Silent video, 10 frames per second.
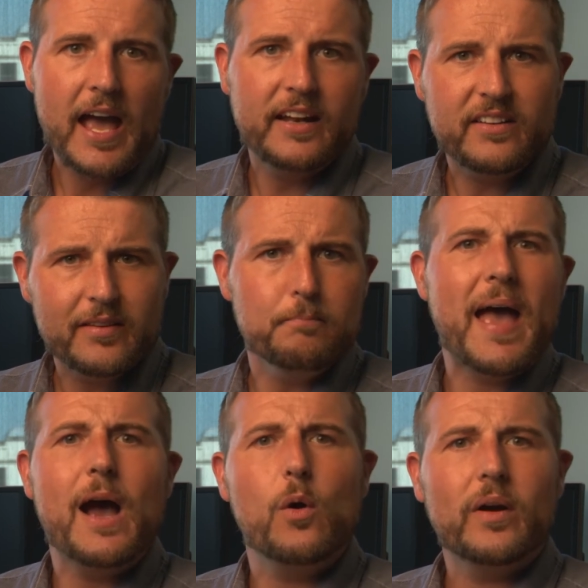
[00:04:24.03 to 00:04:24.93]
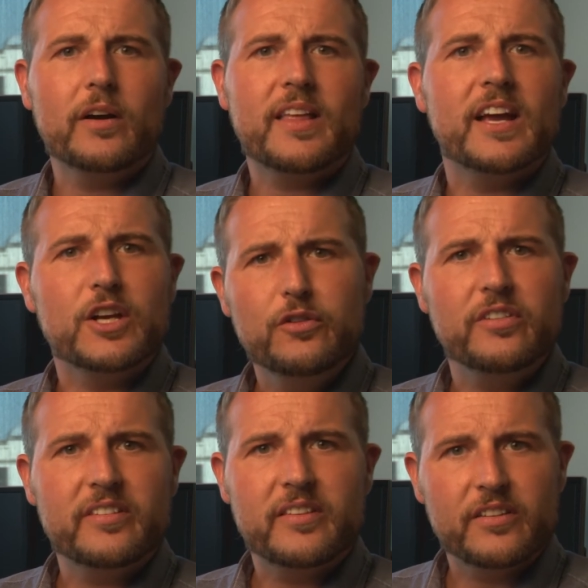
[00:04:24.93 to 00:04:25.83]
and it's a malware that
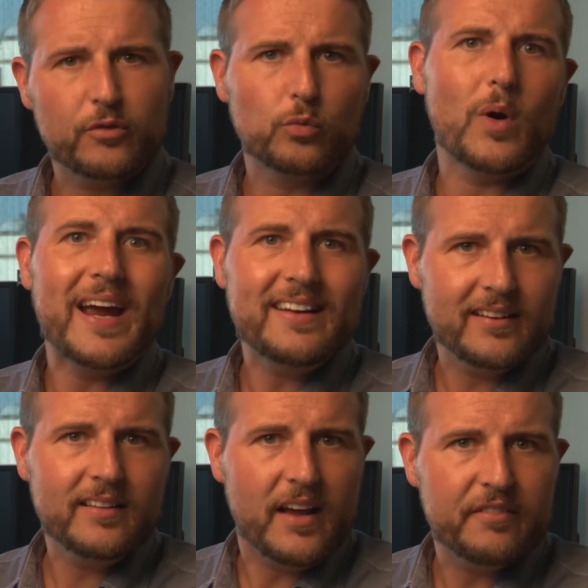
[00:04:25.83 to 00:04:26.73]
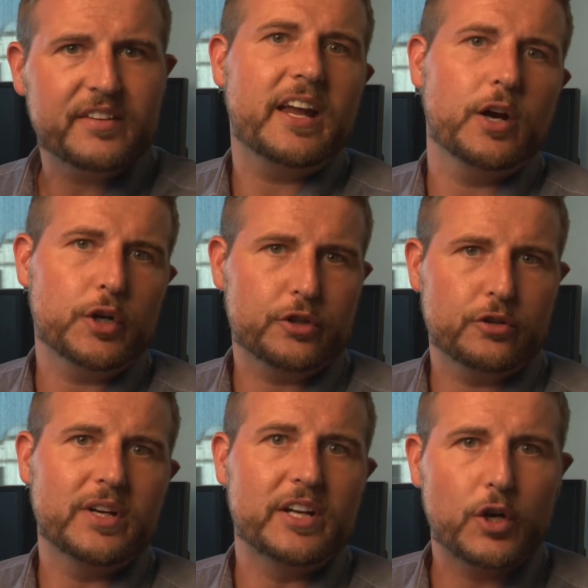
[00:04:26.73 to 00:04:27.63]
uses this right-to-left
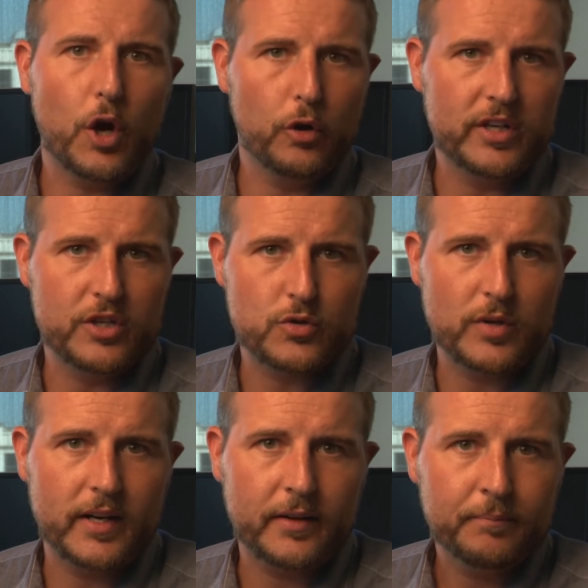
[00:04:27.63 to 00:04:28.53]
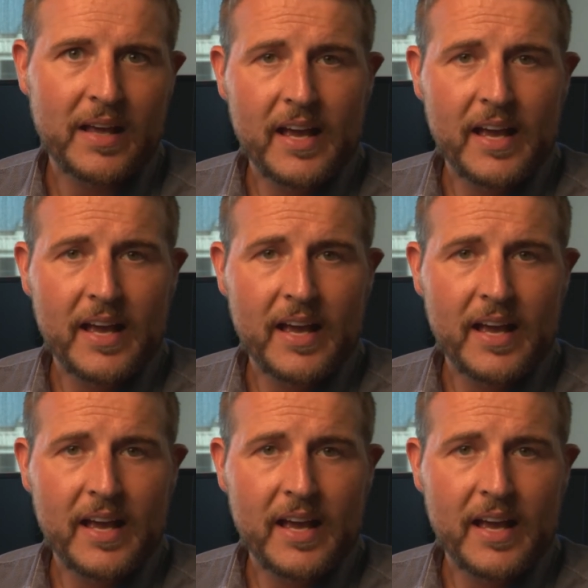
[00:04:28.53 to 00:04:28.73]
character encoding trick.